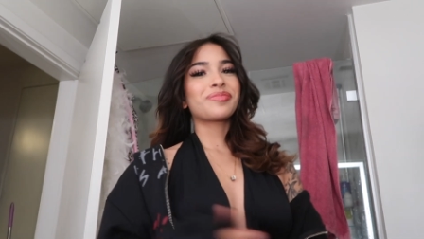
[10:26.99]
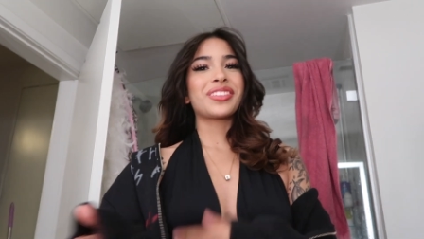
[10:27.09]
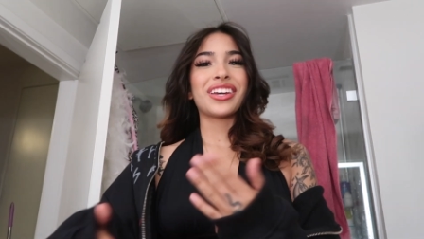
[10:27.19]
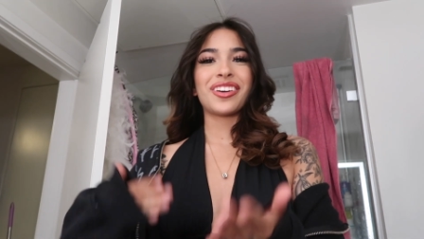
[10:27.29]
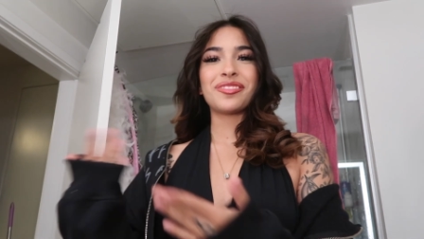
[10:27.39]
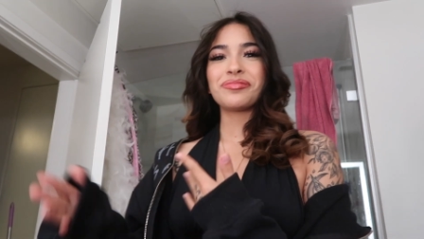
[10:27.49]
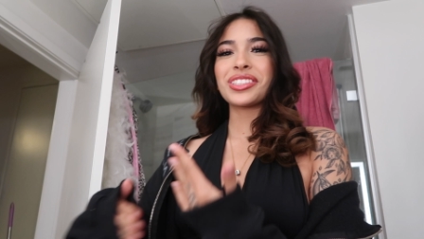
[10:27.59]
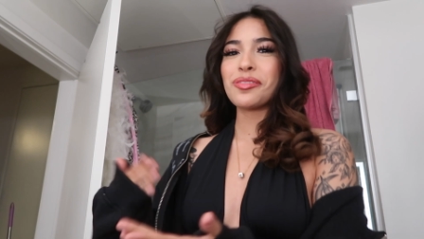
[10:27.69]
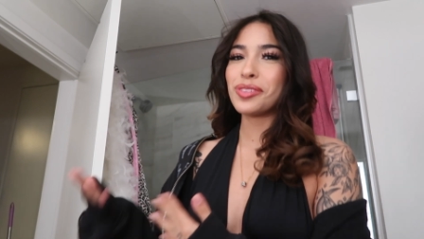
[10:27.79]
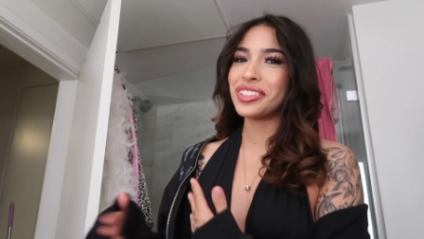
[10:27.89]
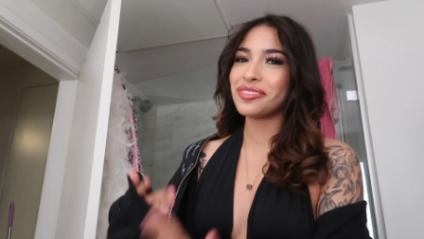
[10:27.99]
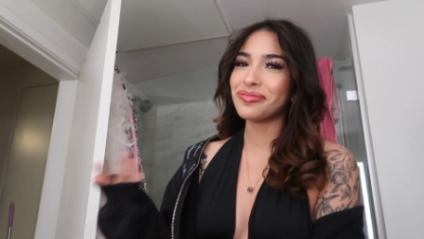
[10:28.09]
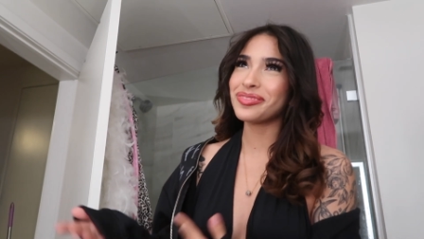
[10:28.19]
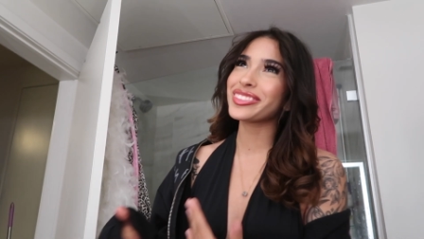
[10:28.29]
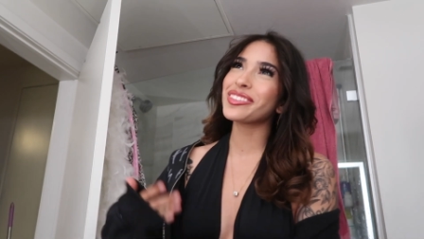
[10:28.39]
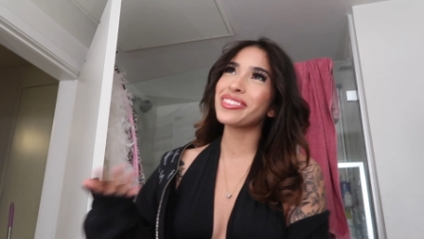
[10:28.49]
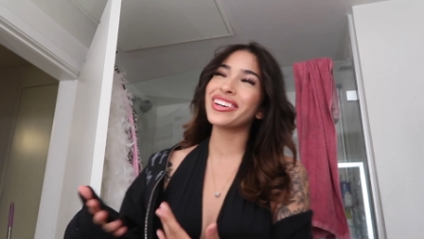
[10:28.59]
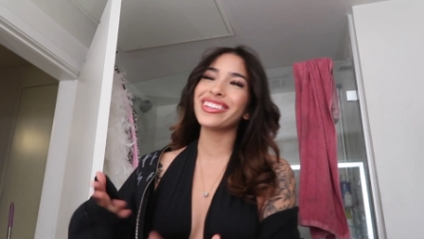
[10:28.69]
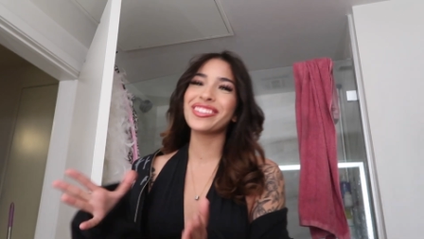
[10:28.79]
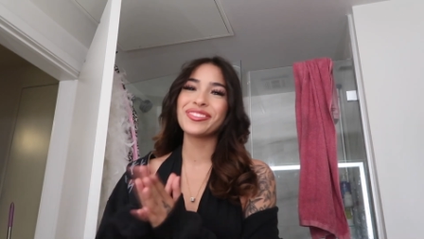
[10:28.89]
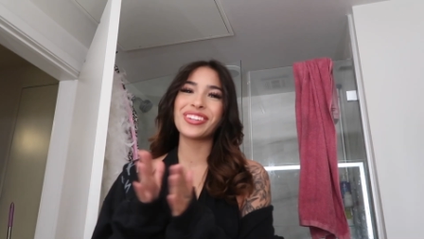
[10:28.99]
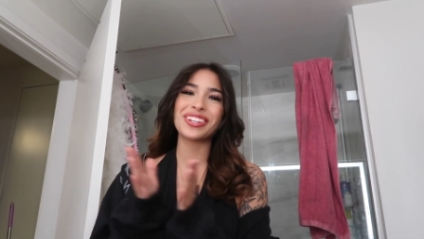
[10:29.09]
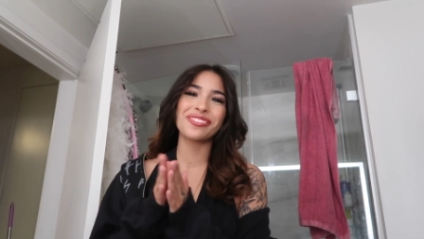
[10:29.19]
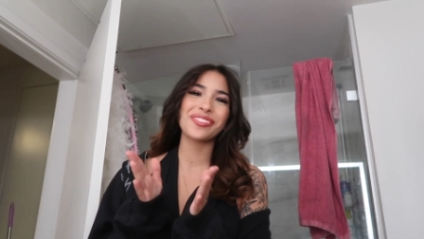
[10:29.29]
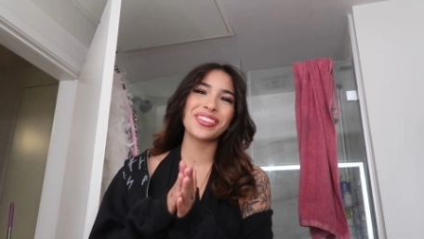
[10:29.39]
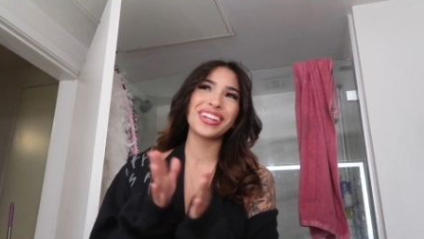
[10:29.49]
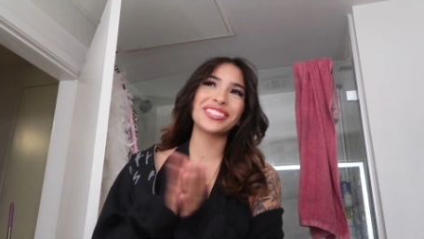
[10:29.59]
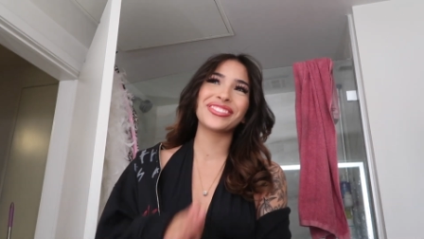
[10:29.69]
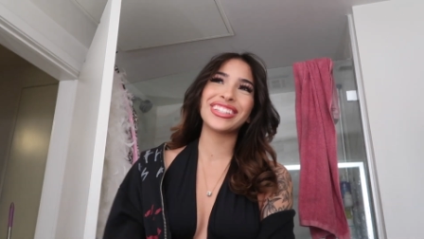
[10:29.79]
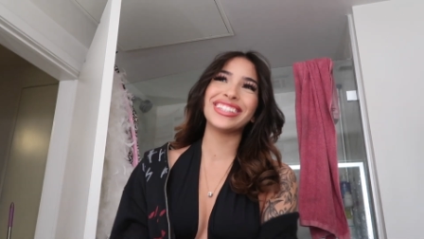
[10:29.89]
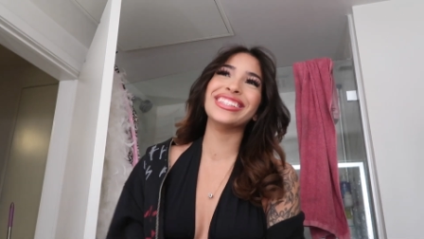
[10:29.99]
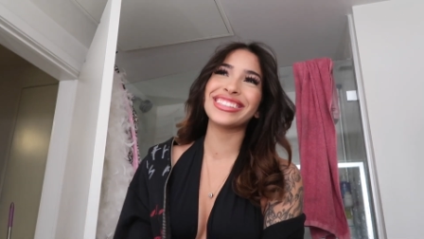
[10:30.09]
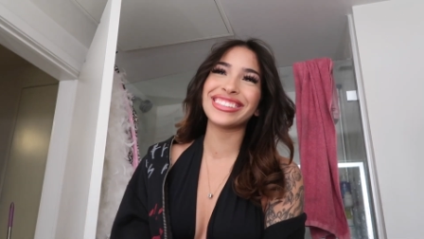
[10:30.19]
Yeah. Come on. Round of applause, please.